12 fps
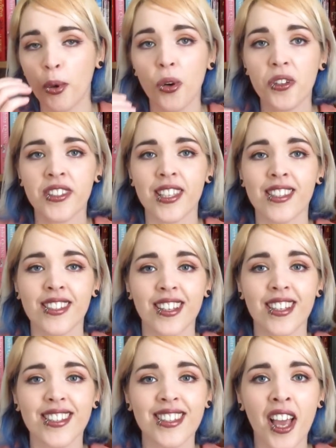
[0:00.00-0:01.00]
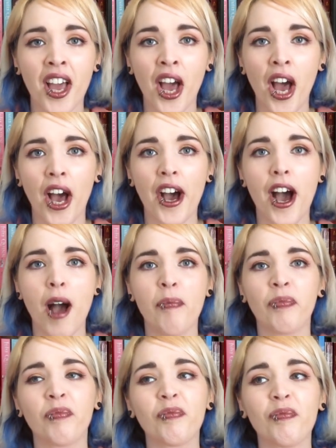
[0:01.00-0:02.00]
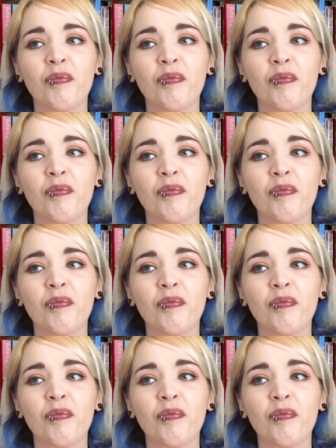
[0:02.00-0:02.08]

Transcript: poor sisters. Um,